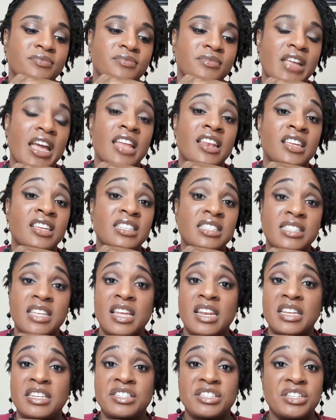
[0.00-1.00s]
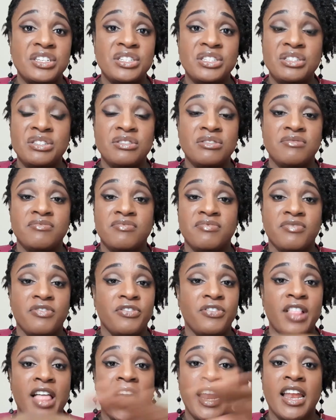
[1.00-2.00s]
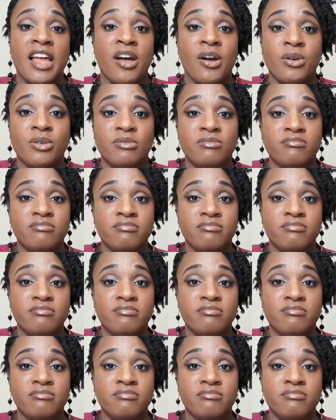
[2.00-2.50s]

And he said it just flat out.